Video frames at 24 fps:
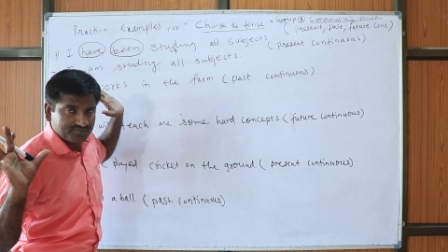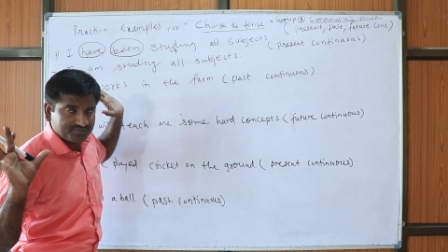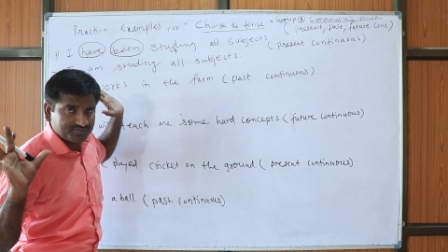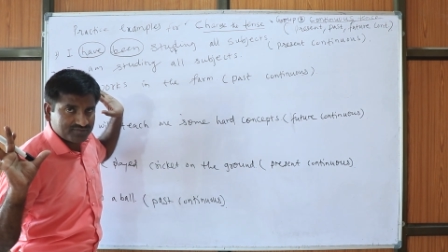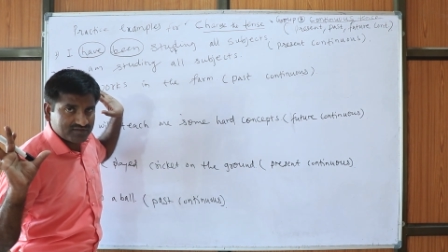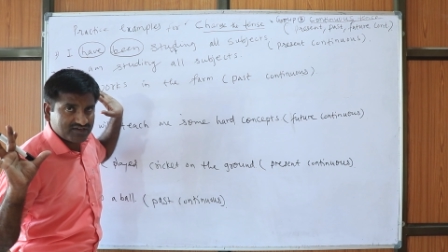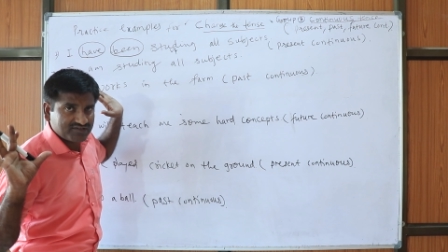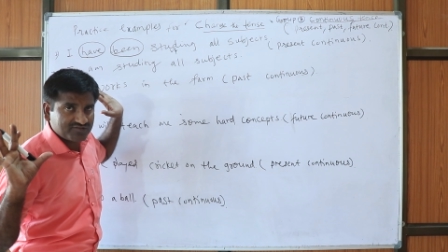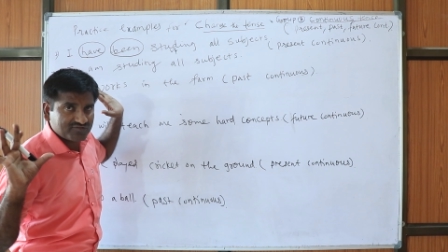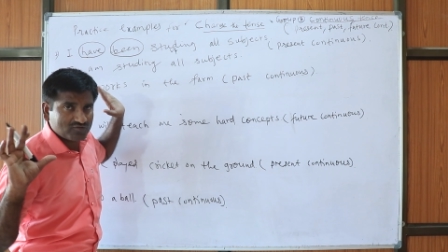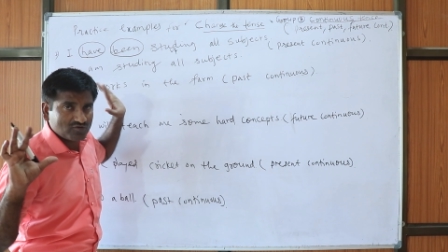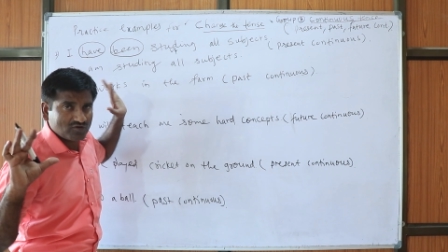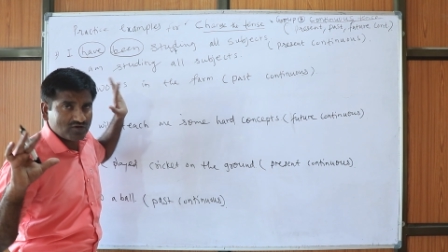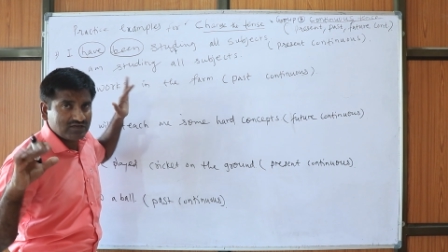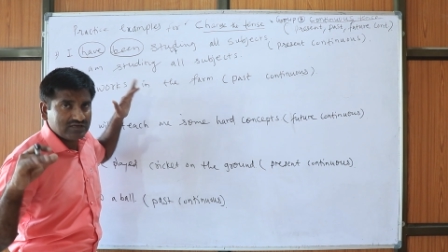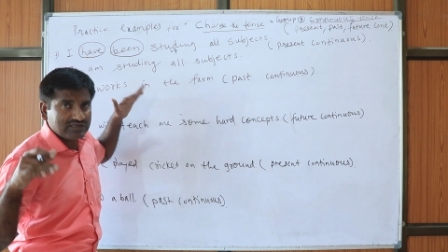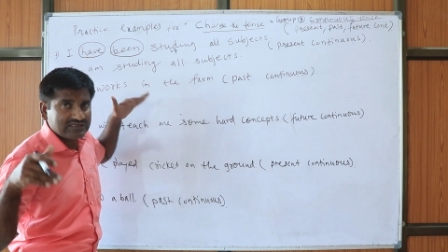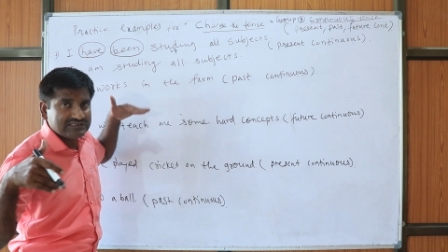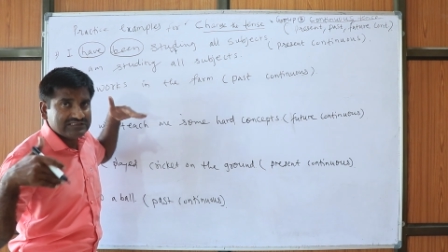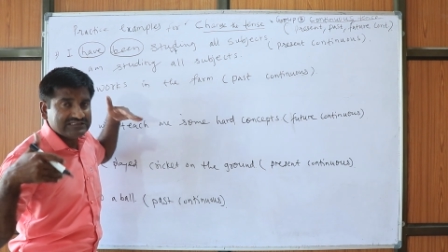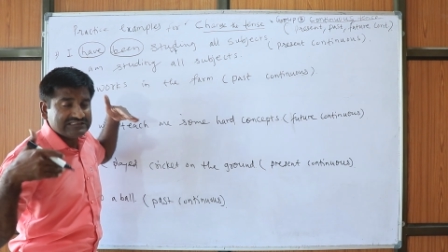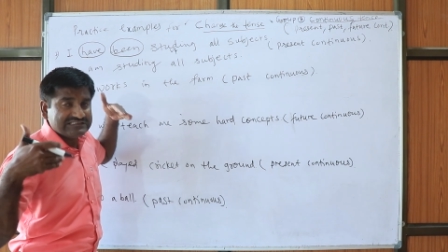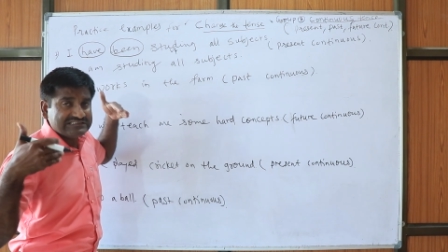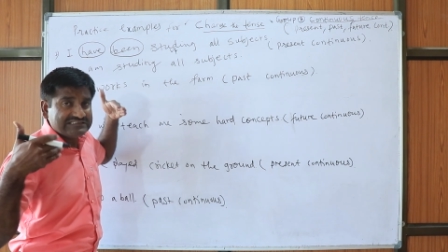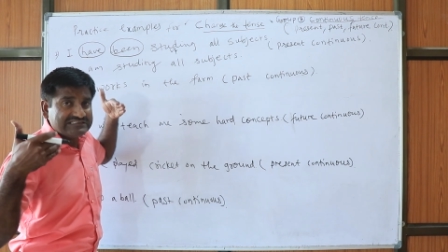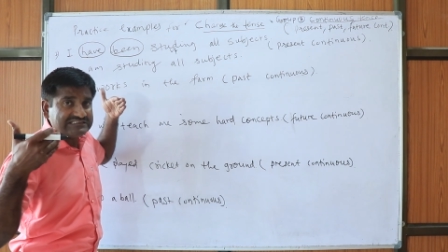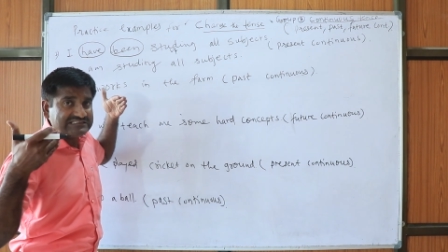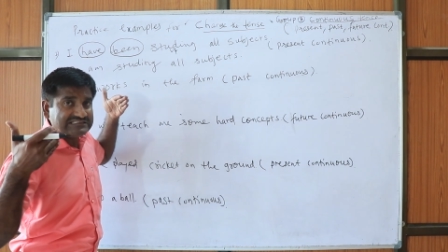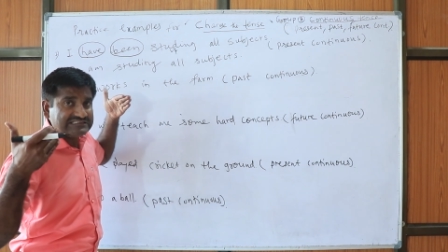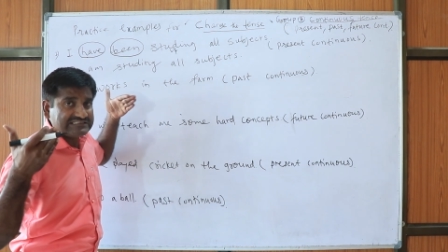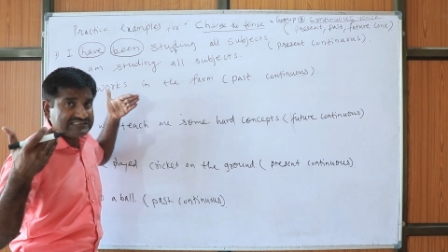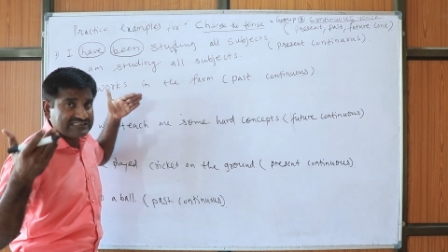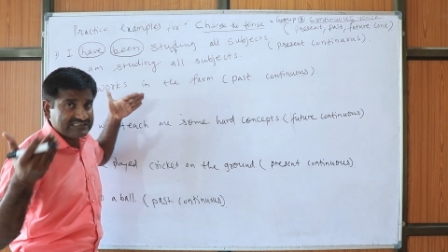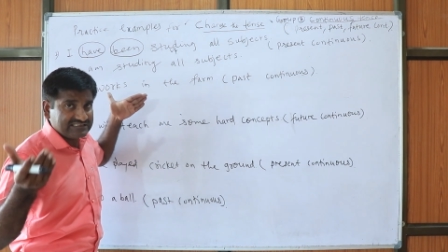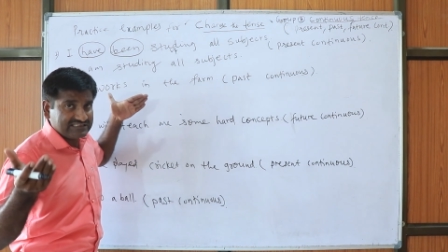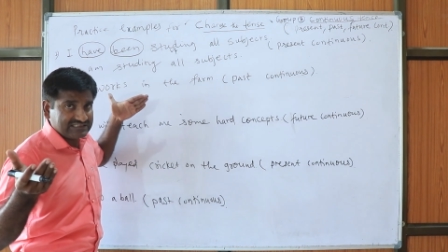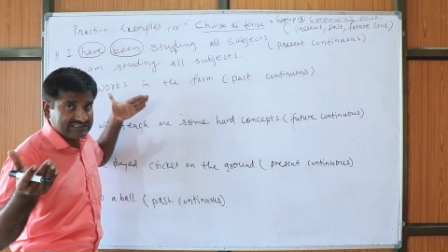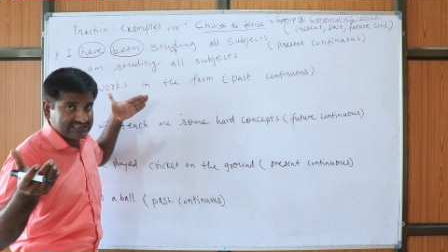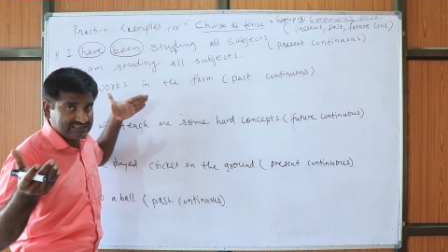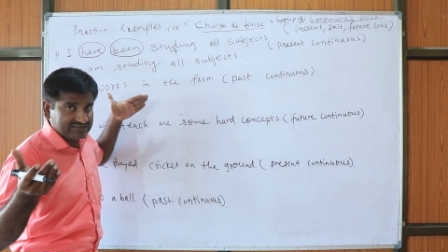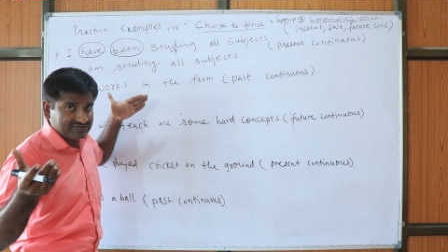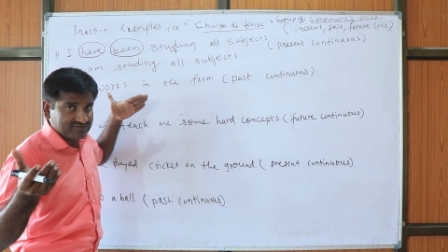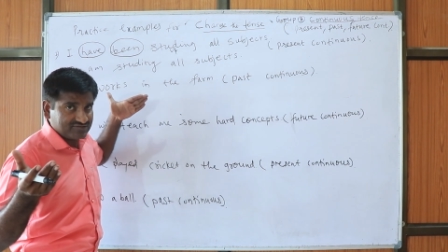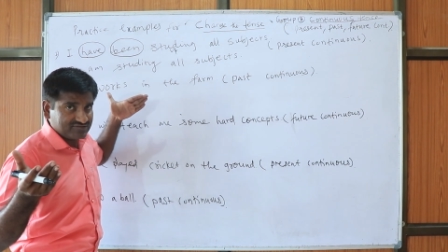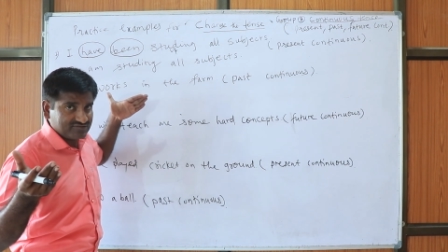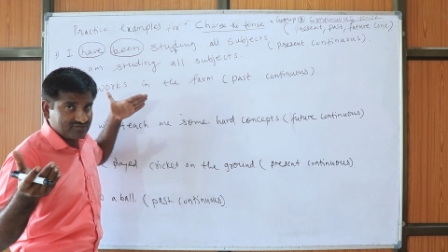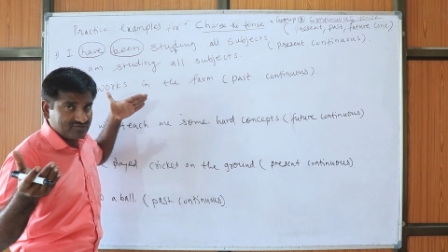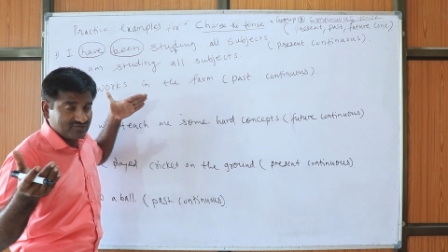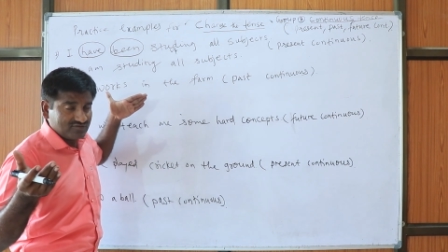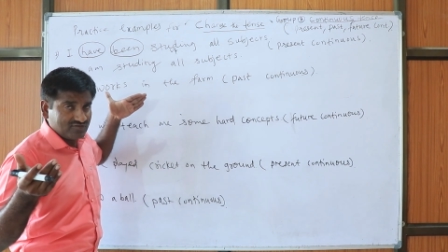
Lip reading: That's called change the tense.